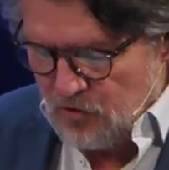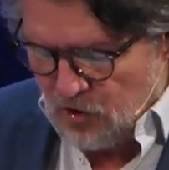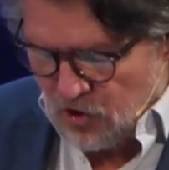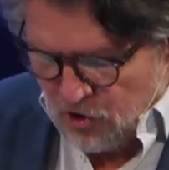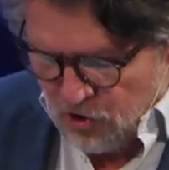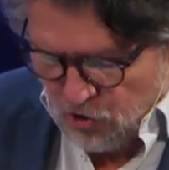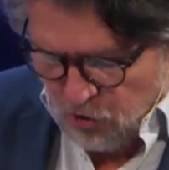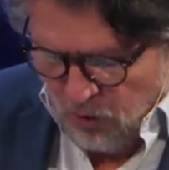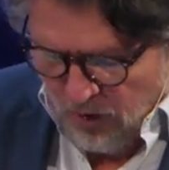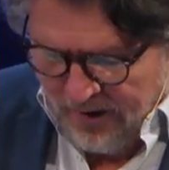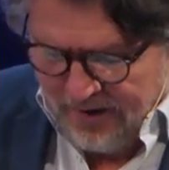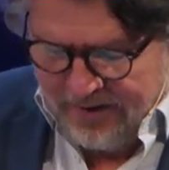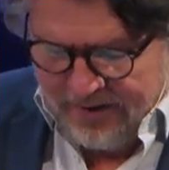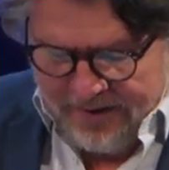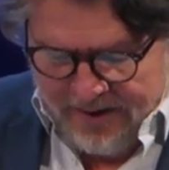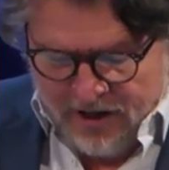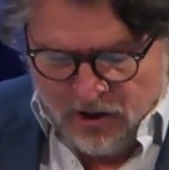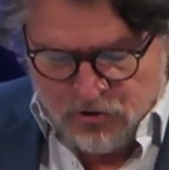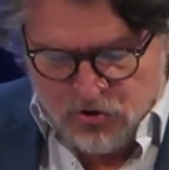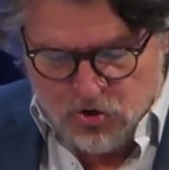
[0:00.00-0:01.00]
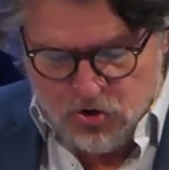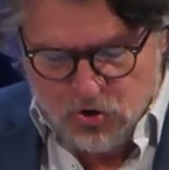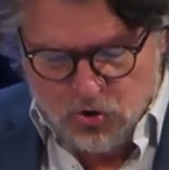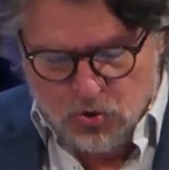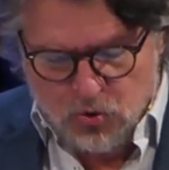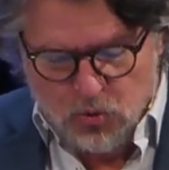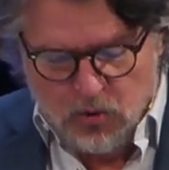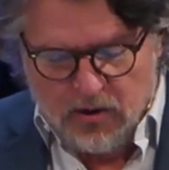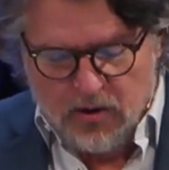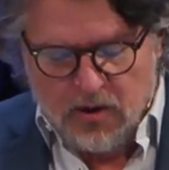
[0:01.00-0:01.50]
crying out
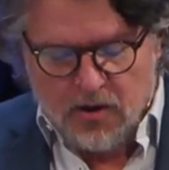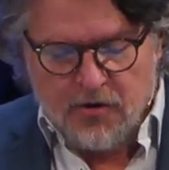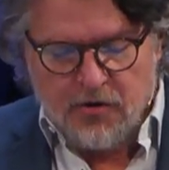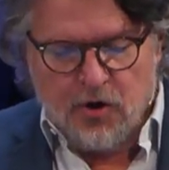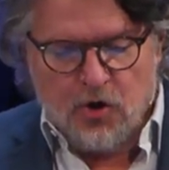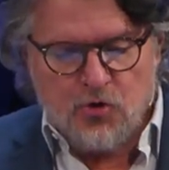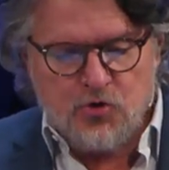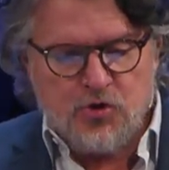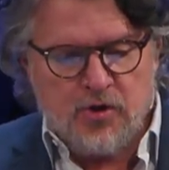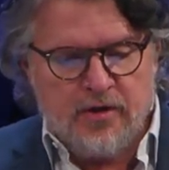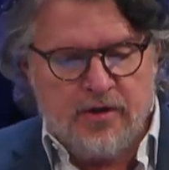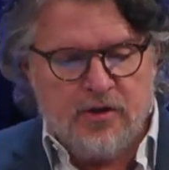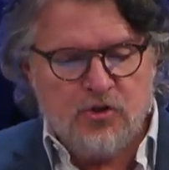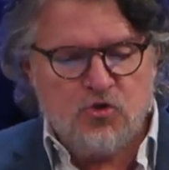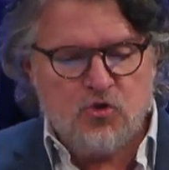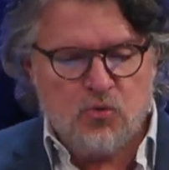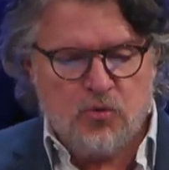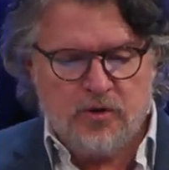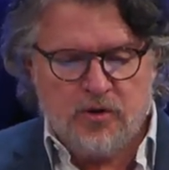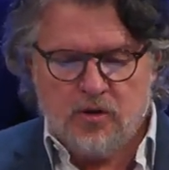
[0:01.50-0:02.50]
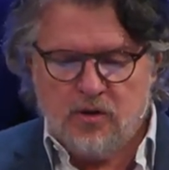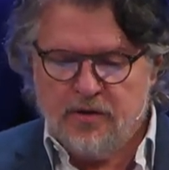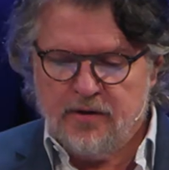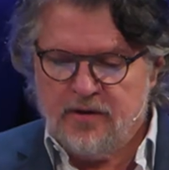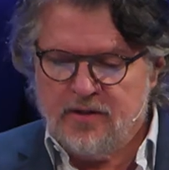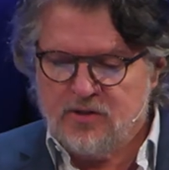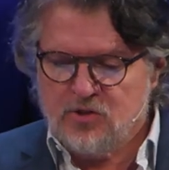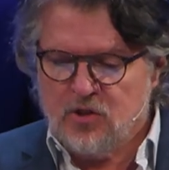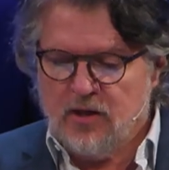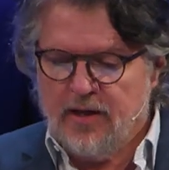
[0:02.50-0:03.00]
to those in Israel and
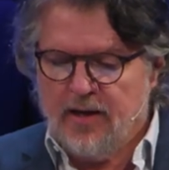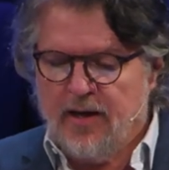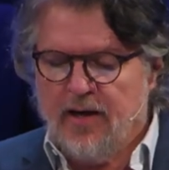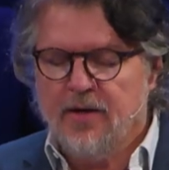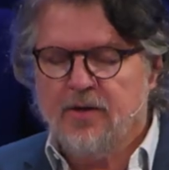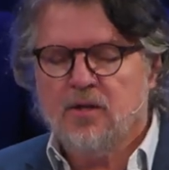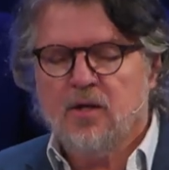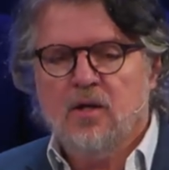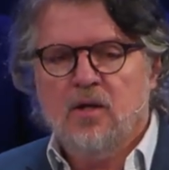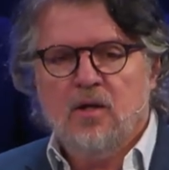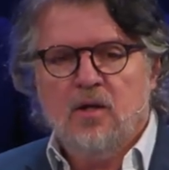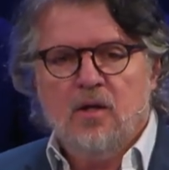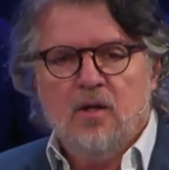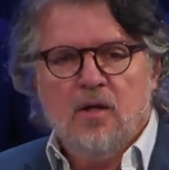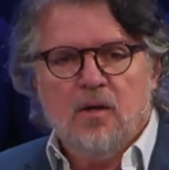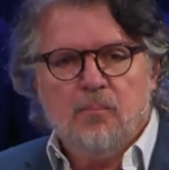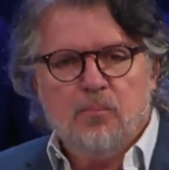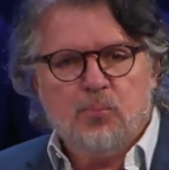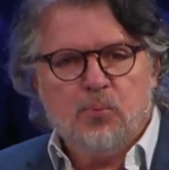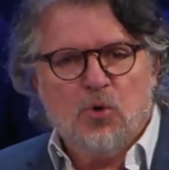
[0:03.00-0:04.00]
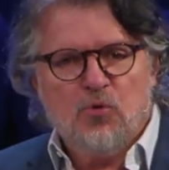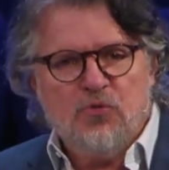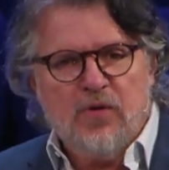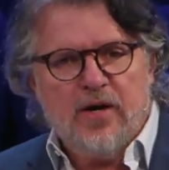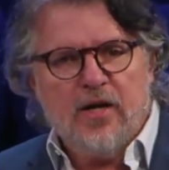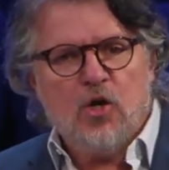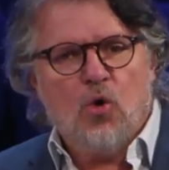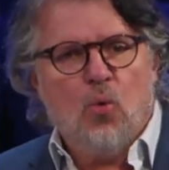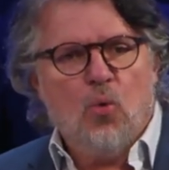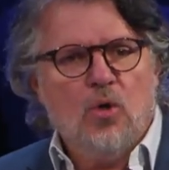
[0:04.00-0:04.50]
his land
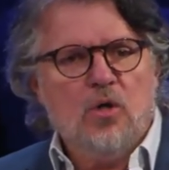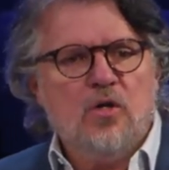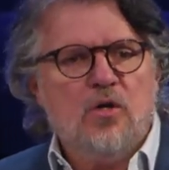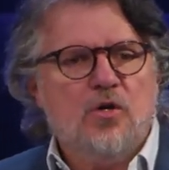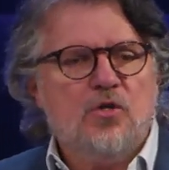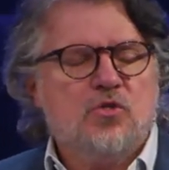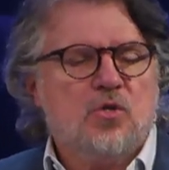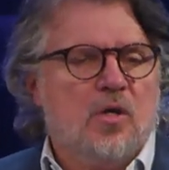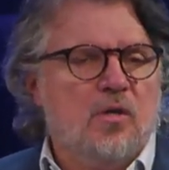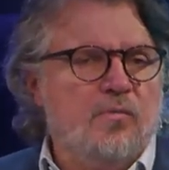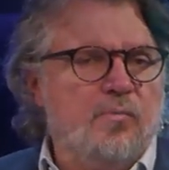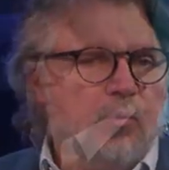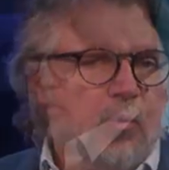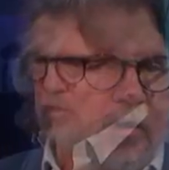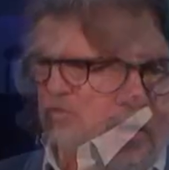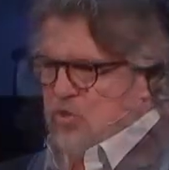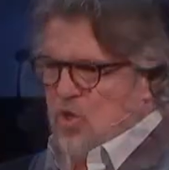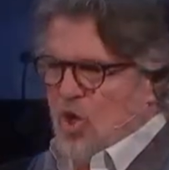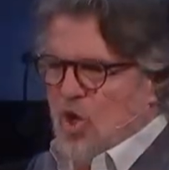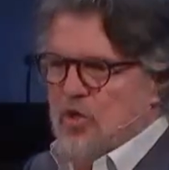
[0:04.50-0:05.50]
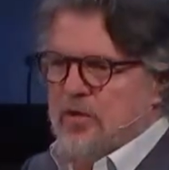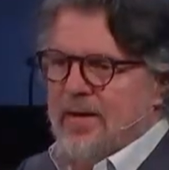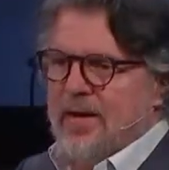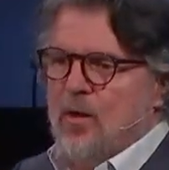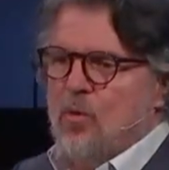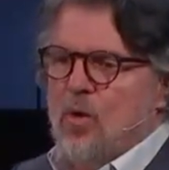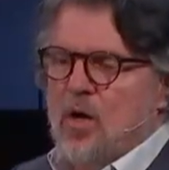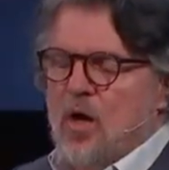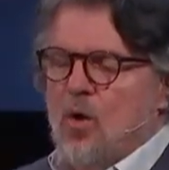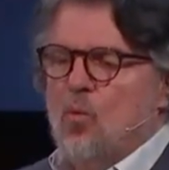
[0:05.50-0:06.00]
prophetic words of what is called a,
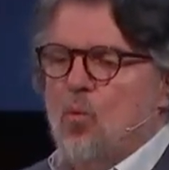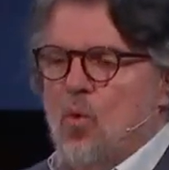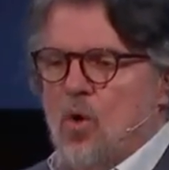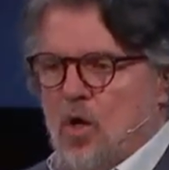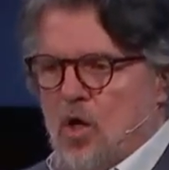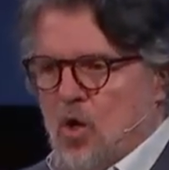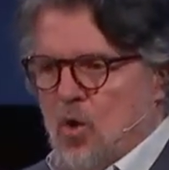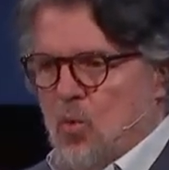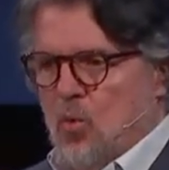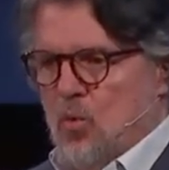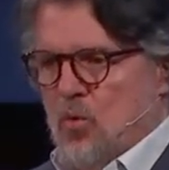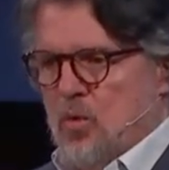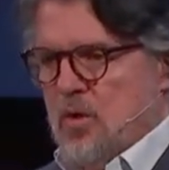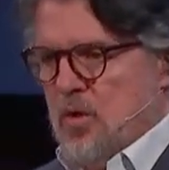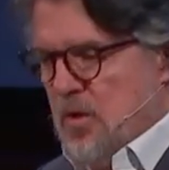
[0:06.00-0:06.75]
a woe.